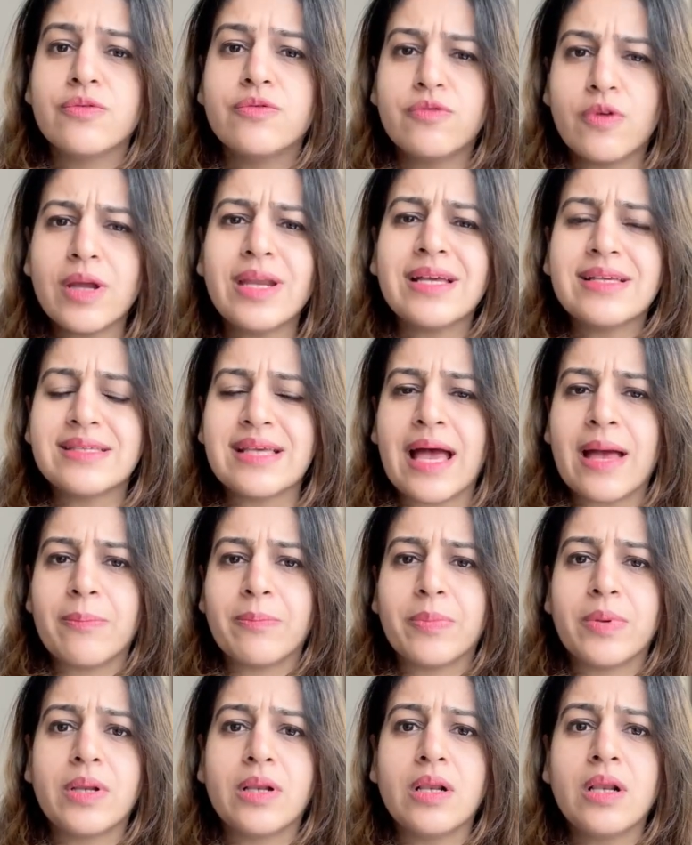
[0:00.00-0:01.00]
For
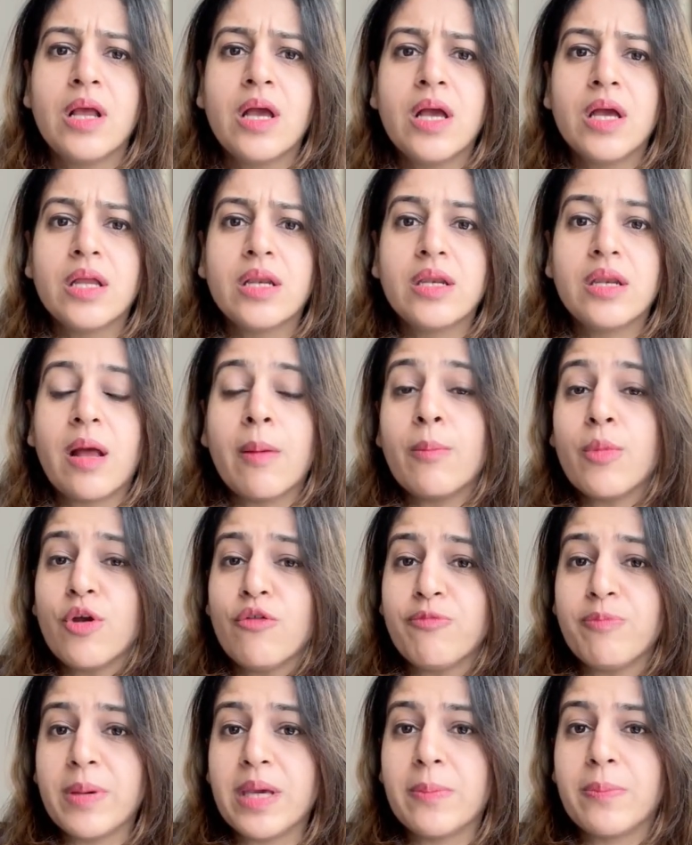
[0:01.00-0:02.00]
example, number
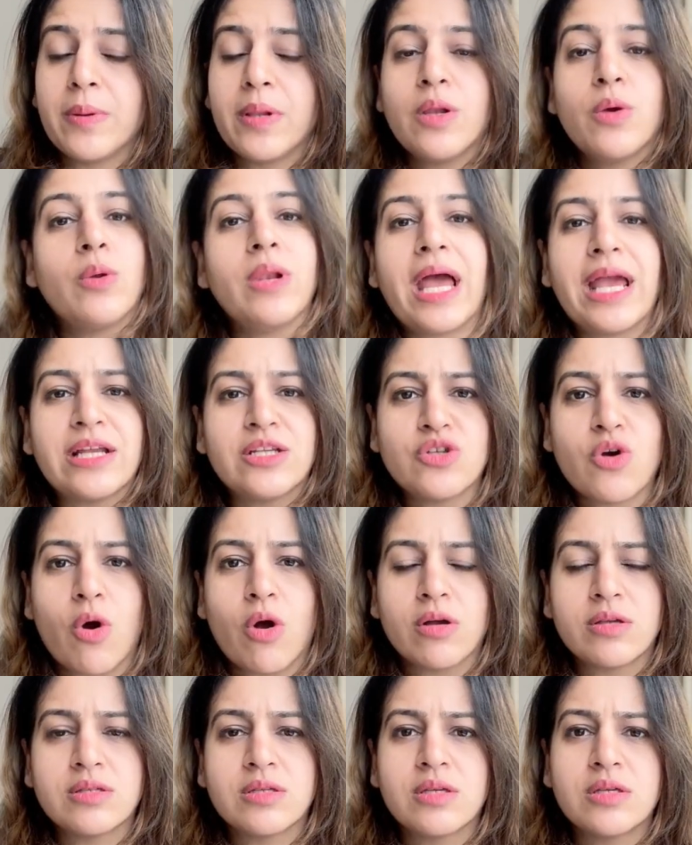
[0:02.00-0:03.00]
of people who like
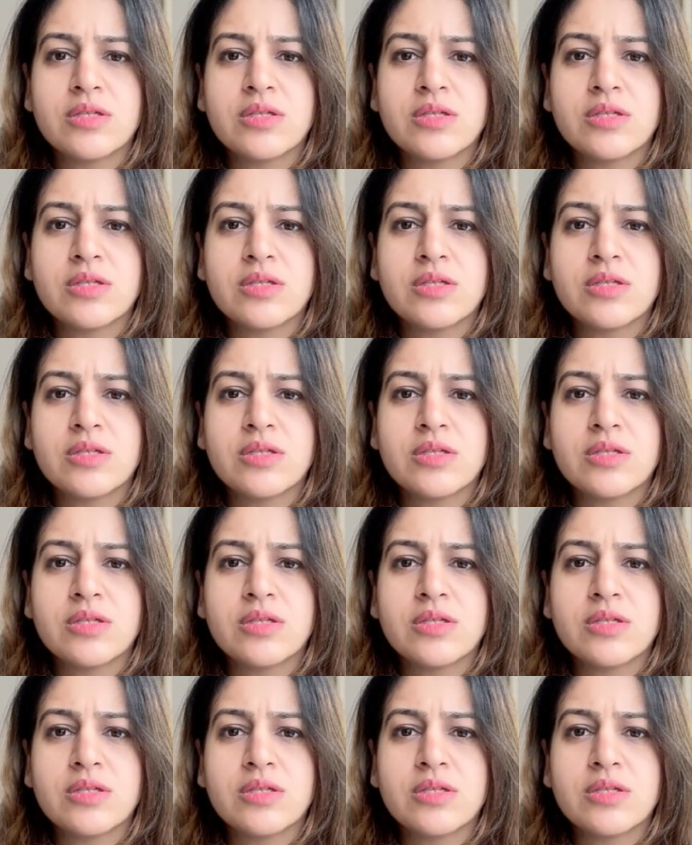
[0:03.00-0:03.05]
dogs.